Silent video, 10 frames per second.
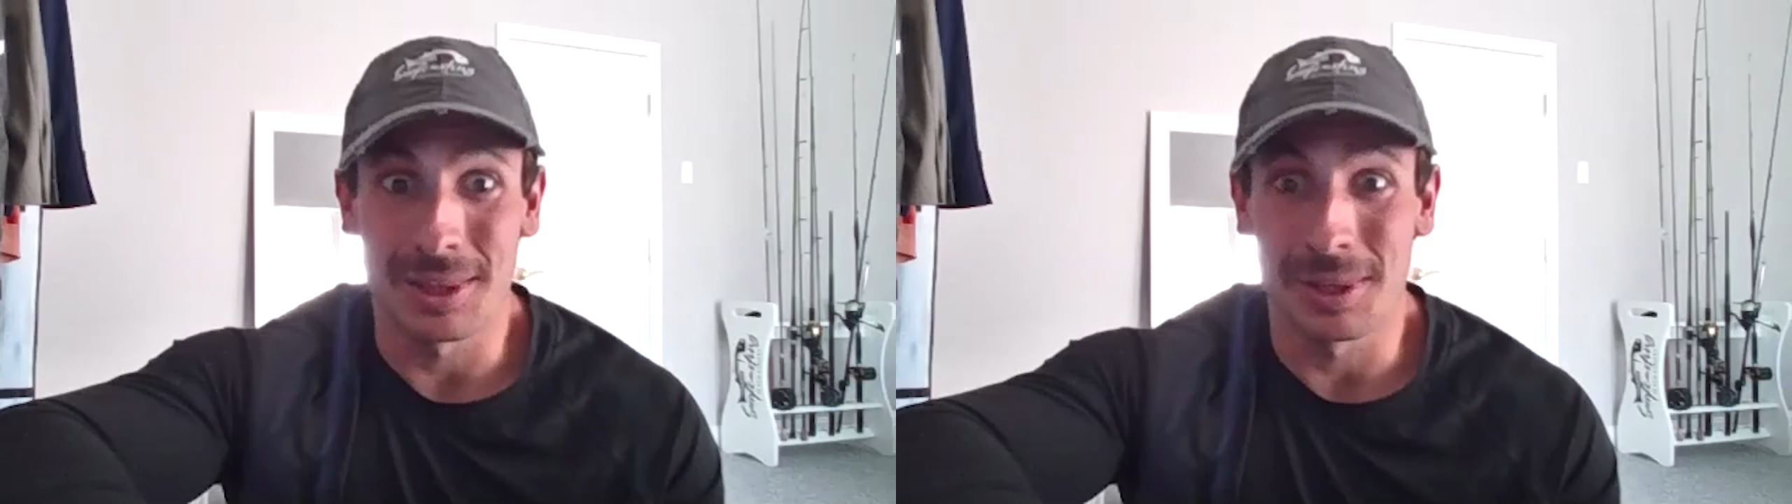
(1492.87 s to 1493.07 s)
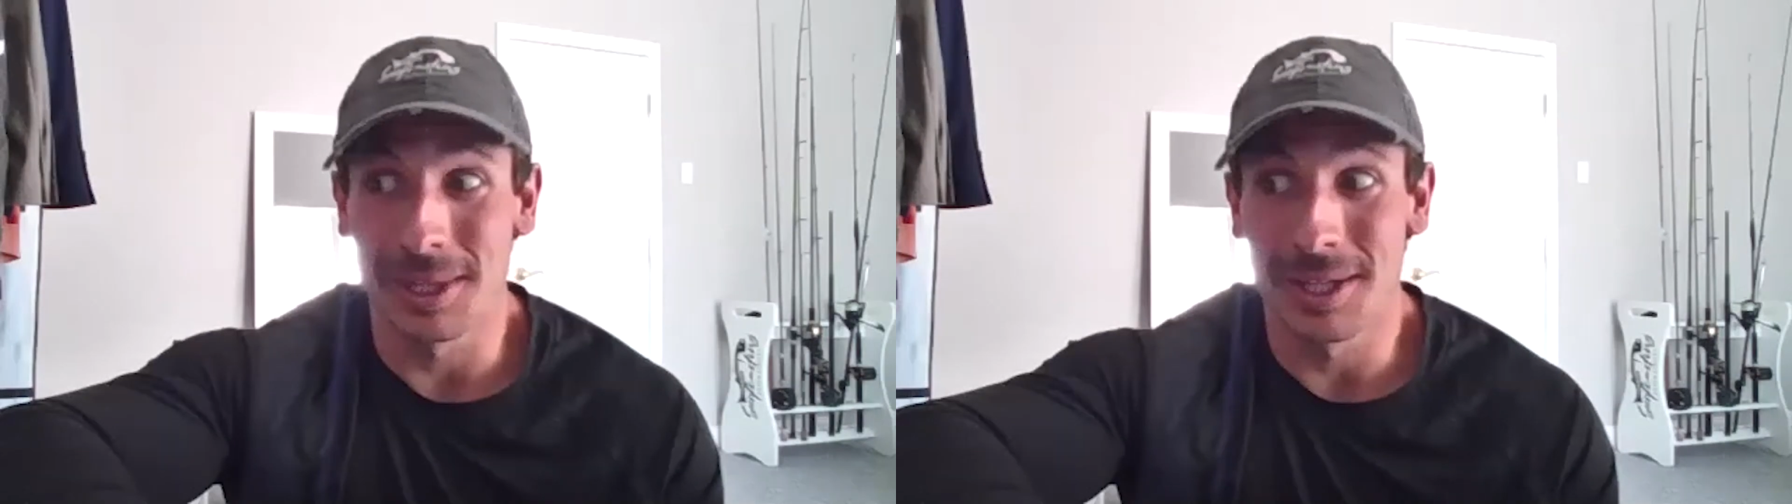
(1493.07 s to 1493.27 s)

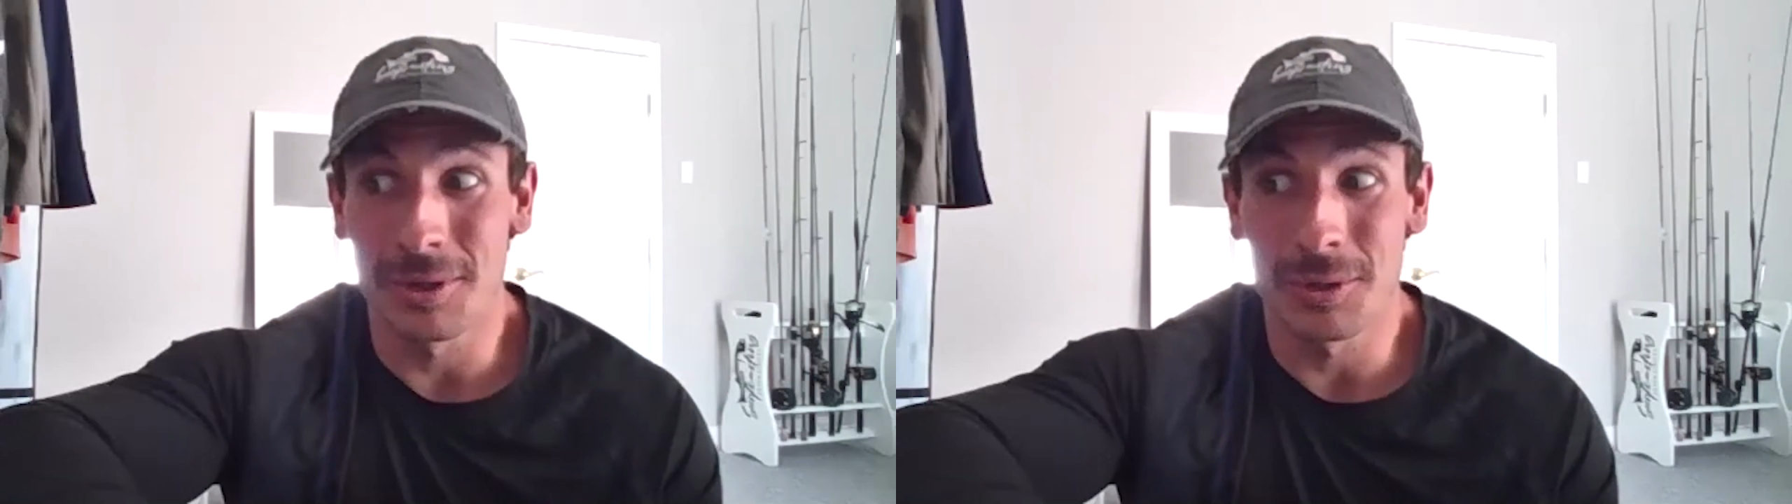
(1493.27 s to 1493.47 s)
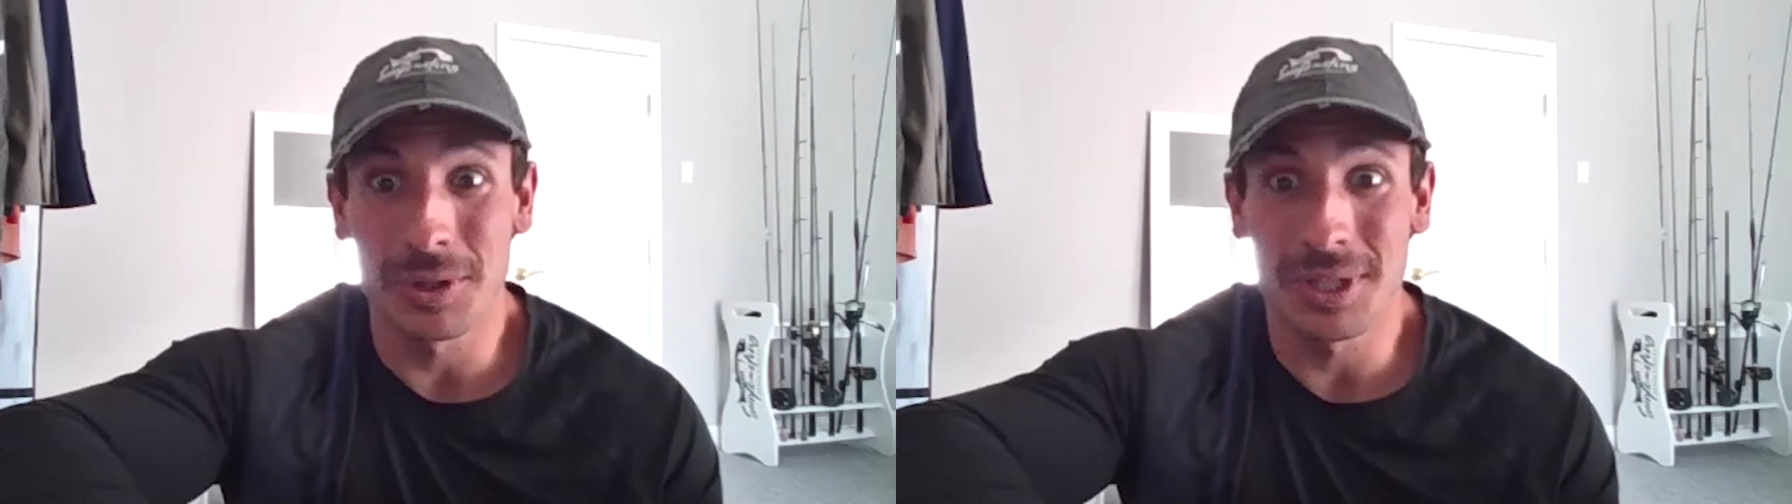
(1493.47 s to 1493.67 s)

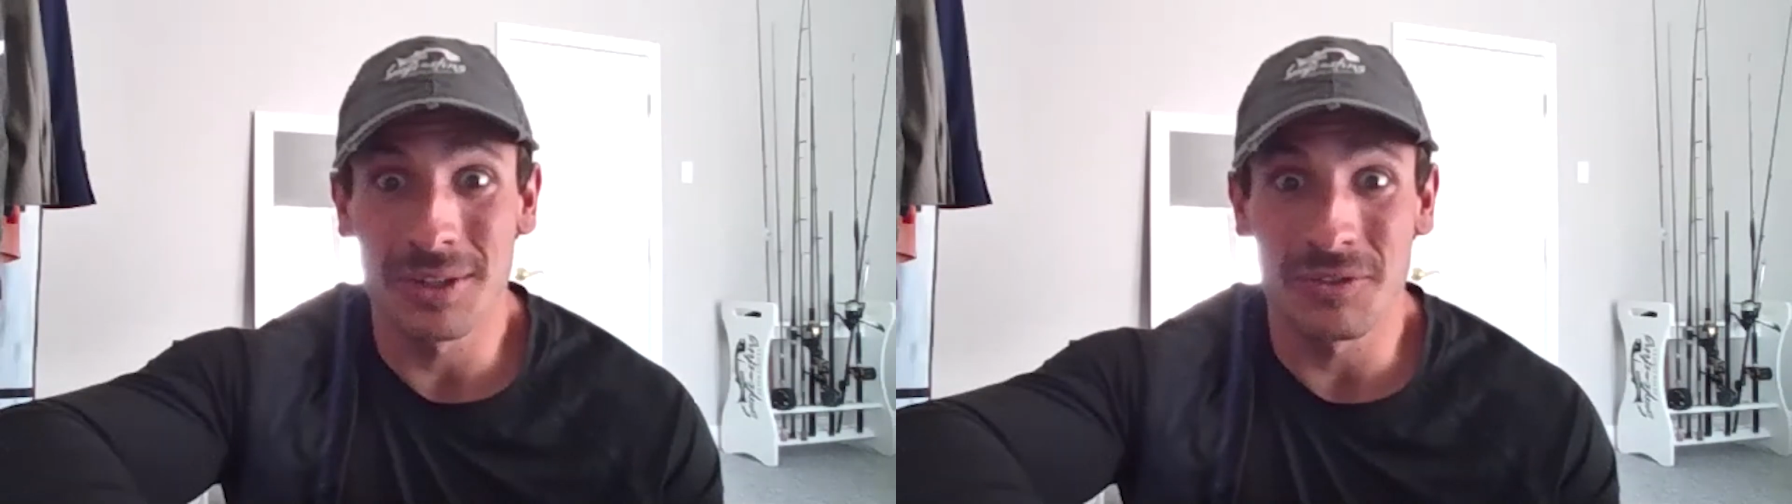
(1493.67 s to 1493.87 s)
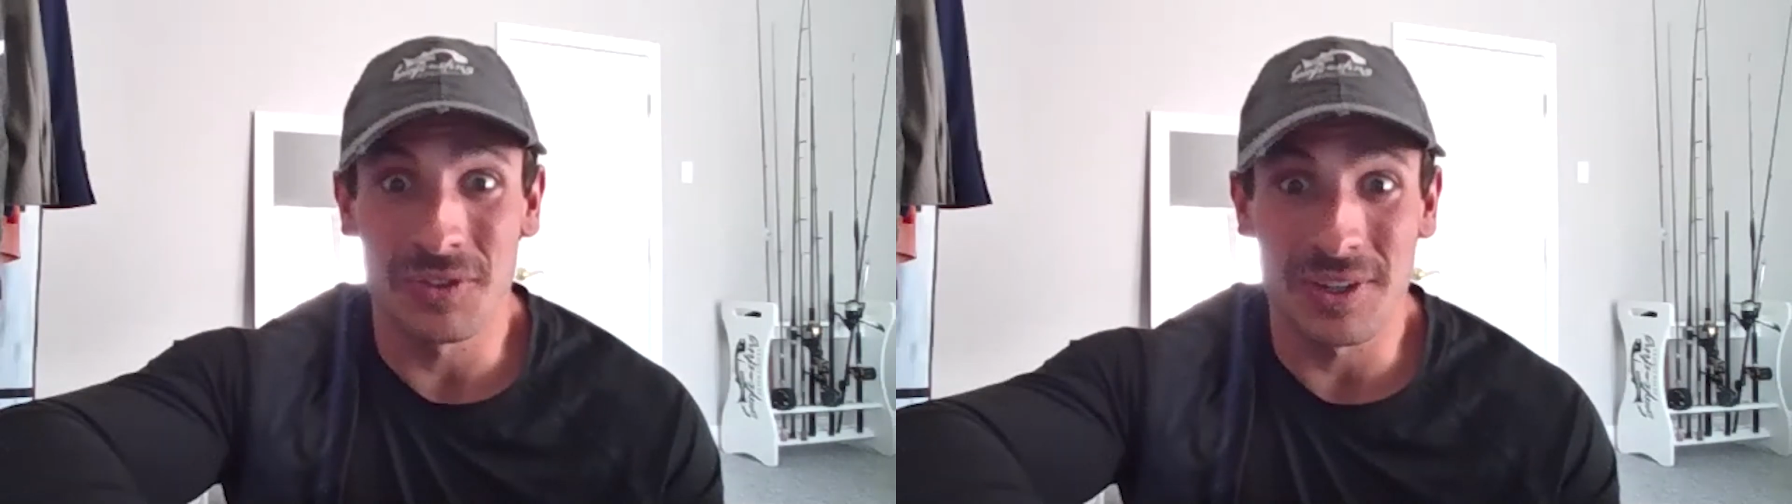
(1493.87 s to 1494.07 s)

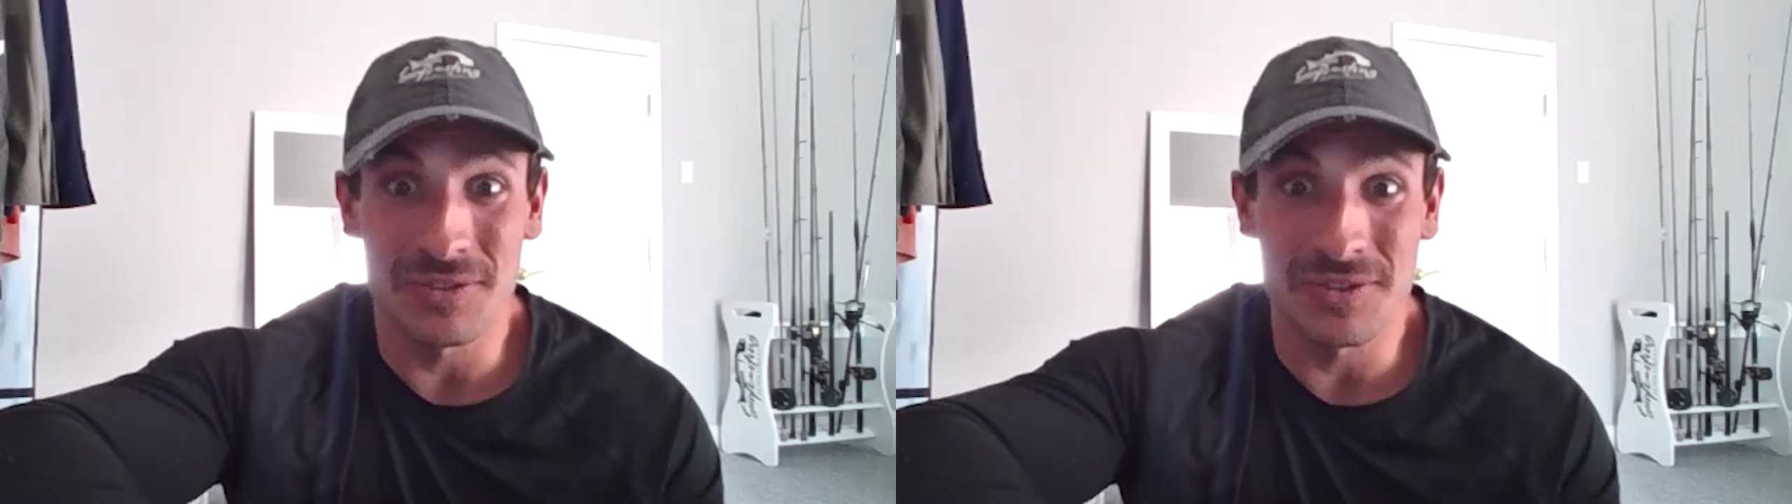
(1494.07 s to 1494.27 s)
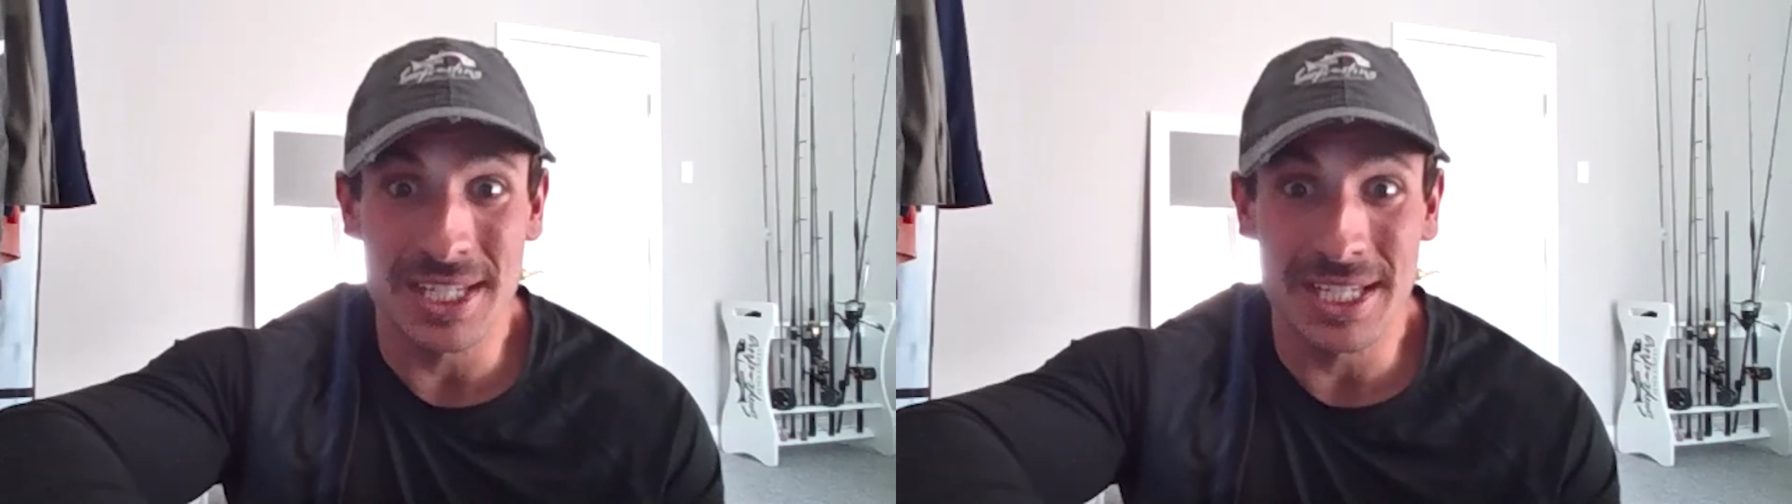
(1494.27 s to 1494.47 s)
literally
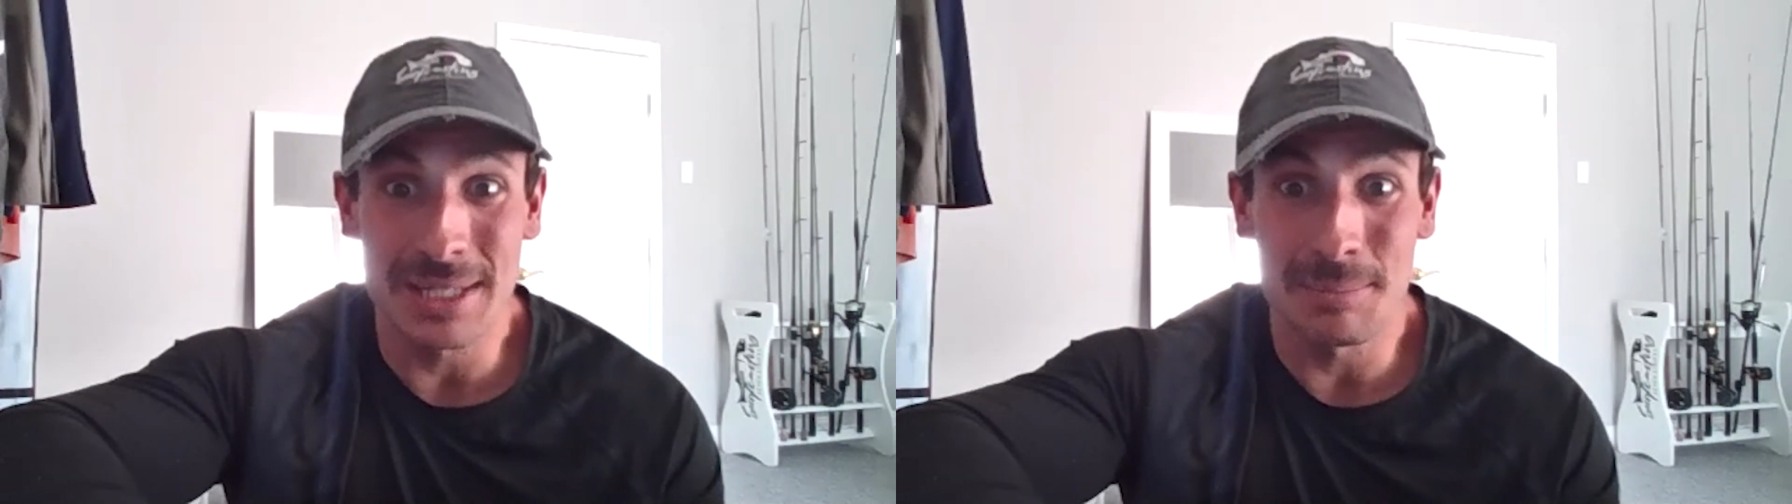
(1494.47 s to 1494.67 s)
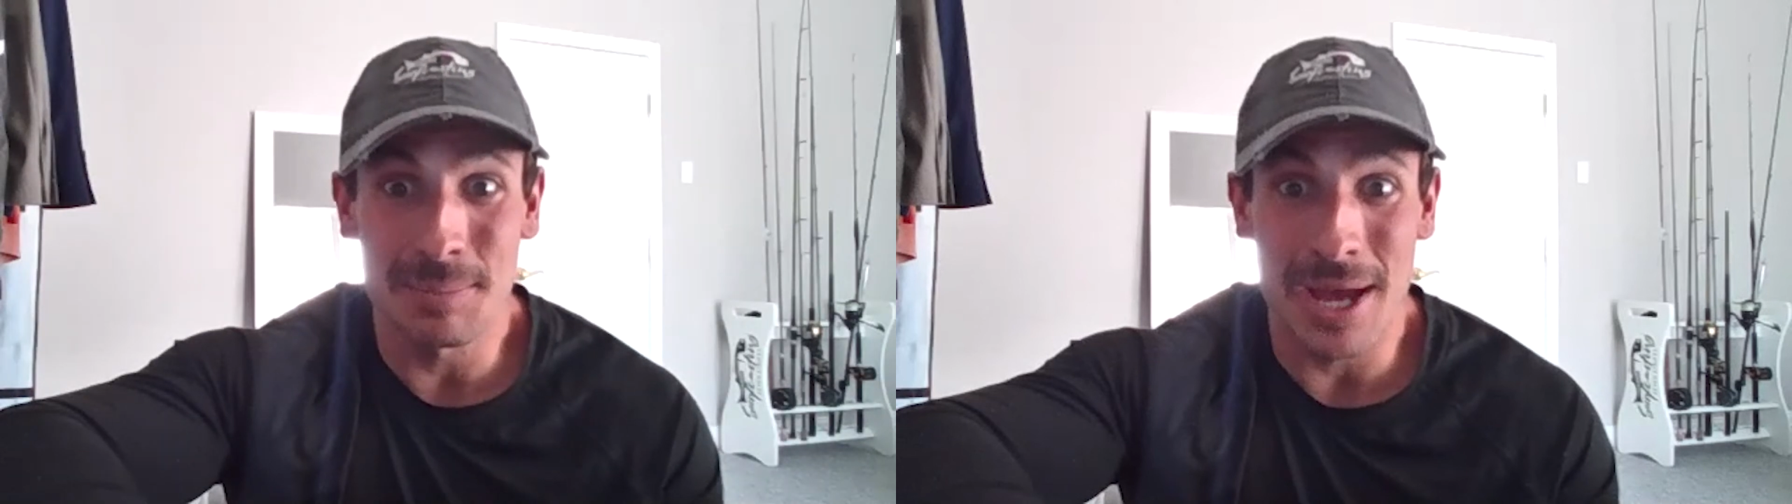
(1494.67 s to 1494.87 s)

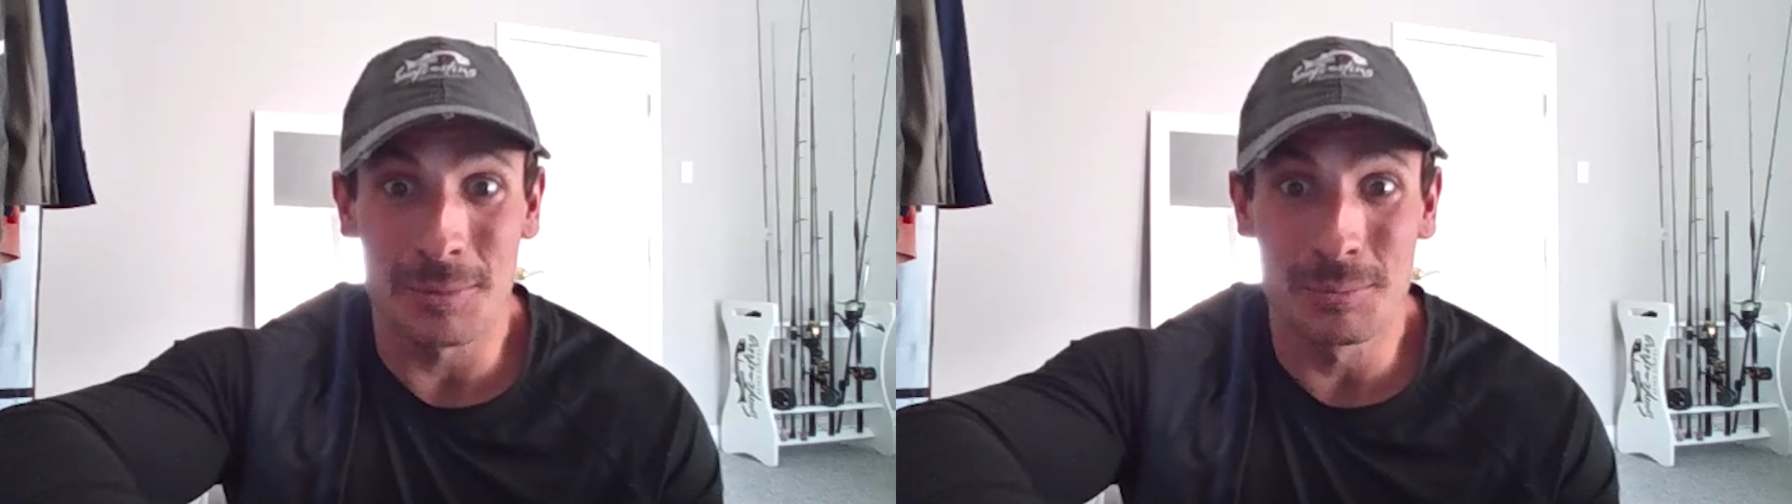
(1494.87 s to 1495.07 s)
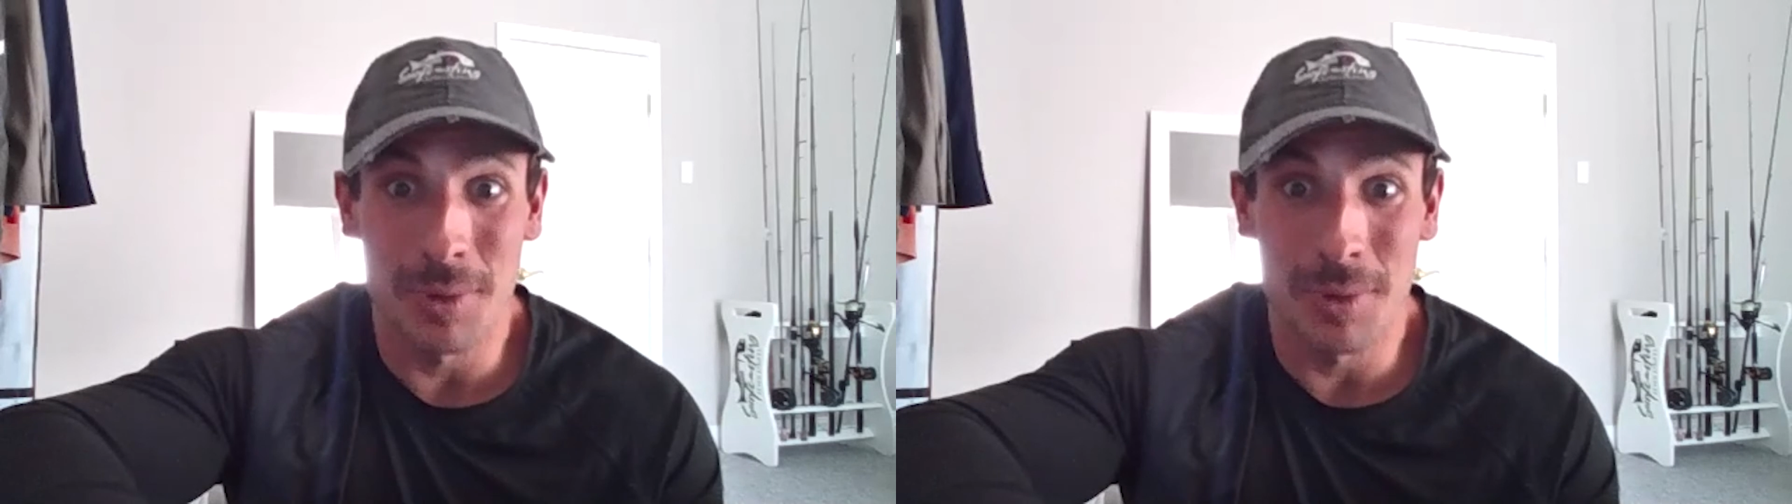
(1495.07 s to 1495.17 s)
15-pound